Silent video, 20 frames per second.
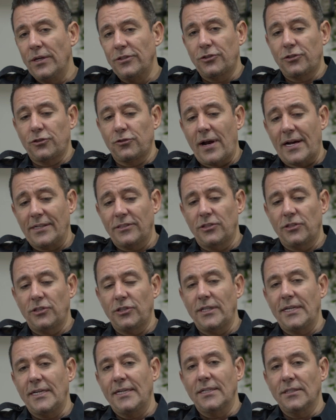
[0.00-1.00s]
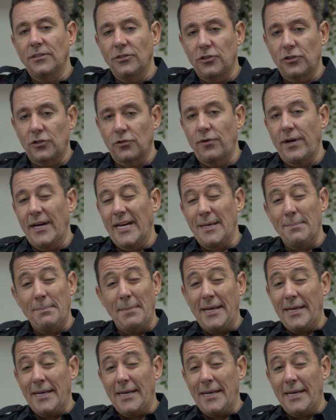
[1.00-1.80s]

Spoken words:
strategy screen,